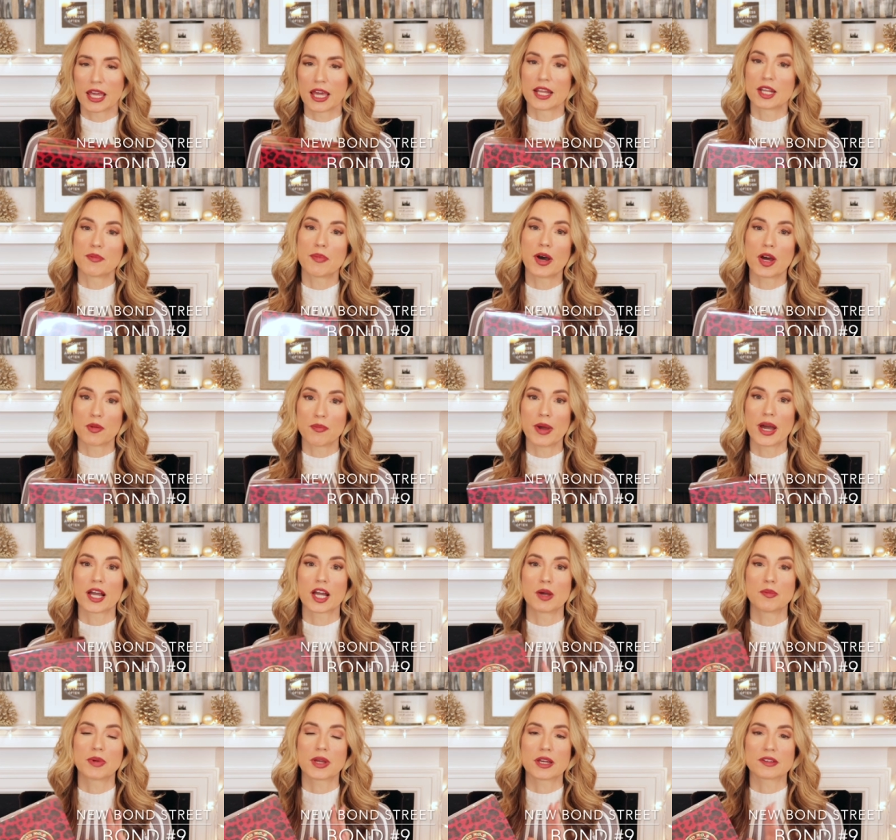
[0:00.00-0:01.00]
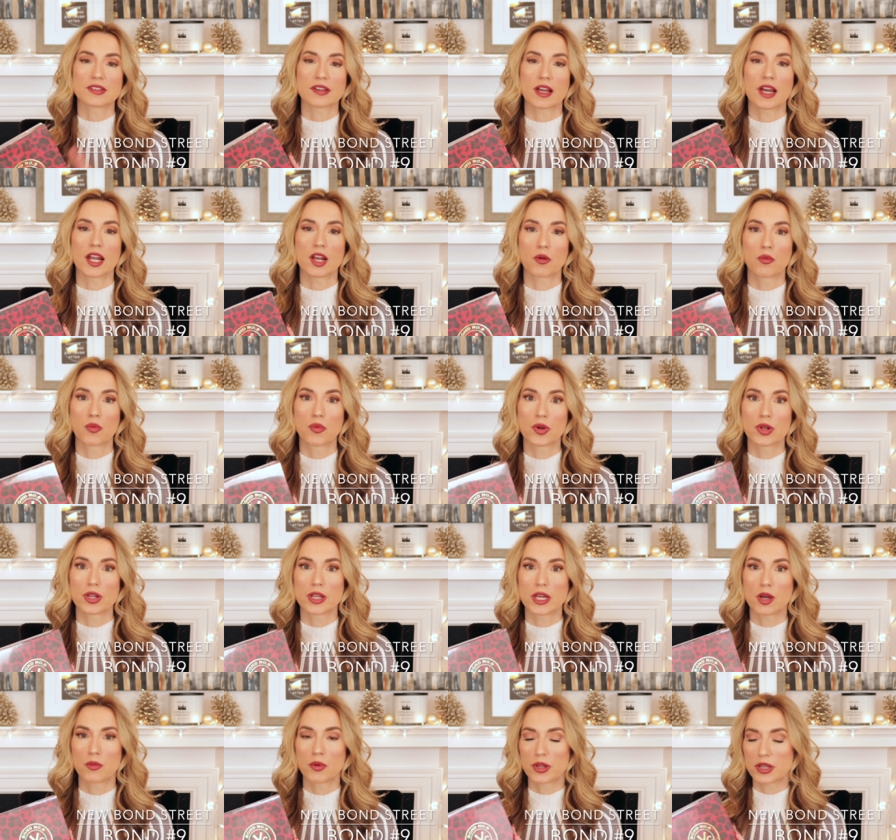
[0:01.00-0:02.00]
And I bought a backup because I got it
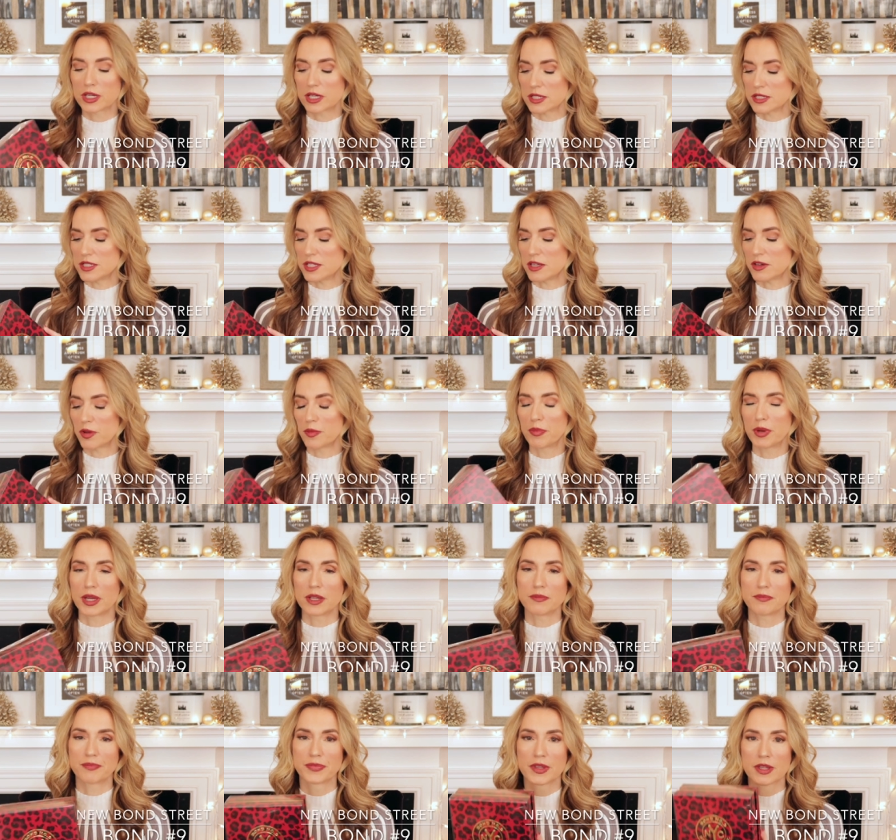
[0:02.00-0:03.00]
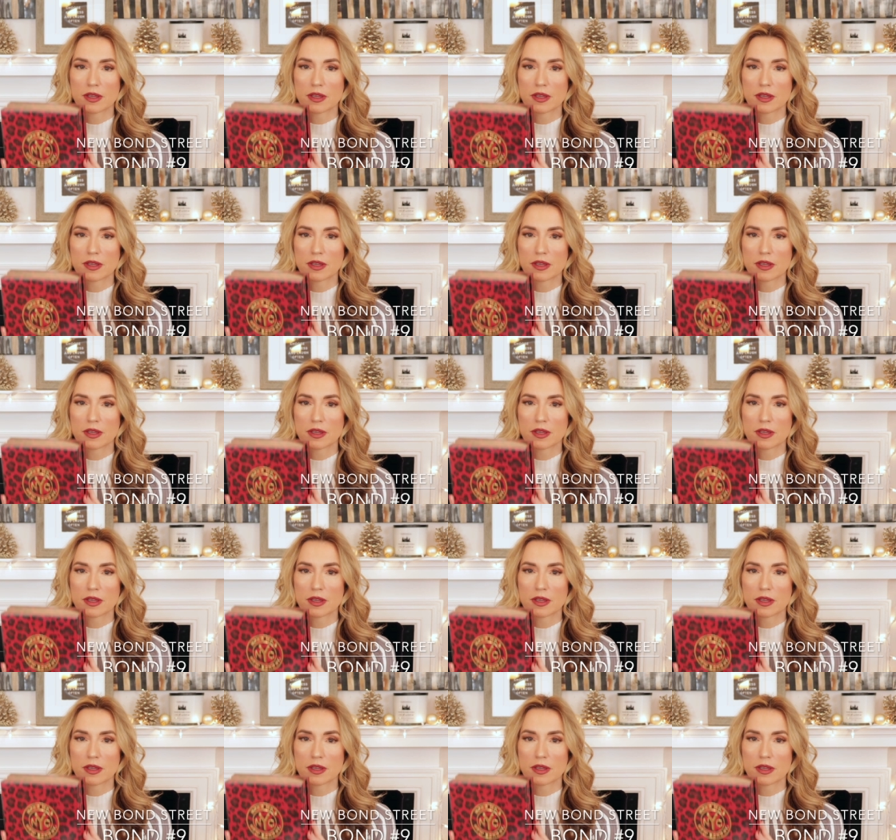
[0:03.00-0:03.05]
really a really good deal, but